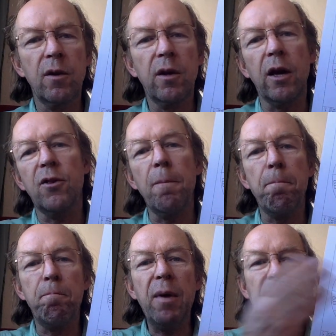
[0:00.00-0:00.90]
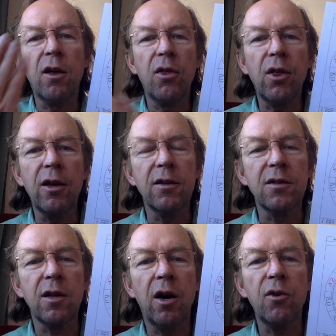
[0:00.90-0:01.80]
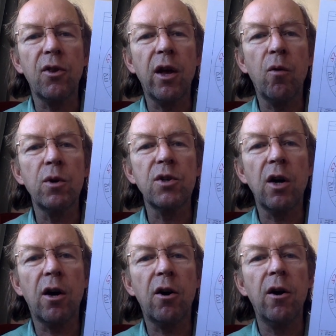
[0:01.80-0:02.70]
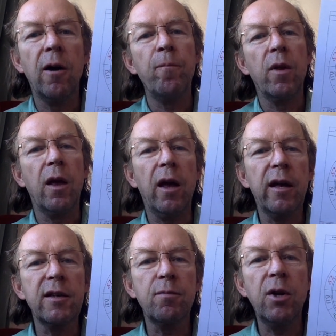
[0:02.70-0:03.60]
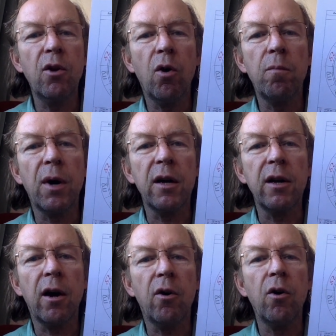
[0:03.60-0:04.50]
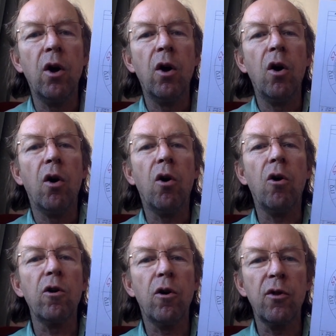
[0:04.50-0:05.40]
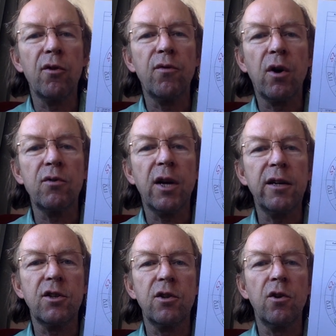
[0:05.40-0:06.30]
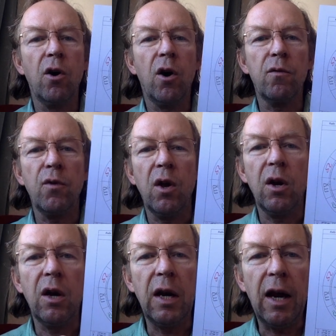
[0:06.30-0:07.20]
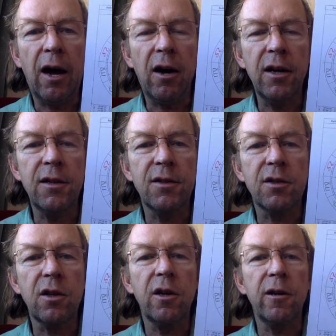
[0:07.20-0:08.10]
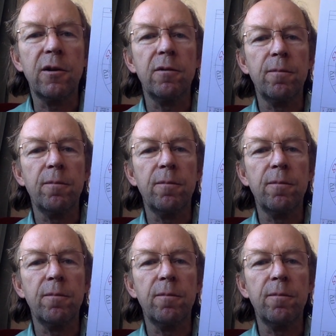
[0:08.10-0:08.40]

get the big things out there, which are, as we know by now, all on the foundation of lies. And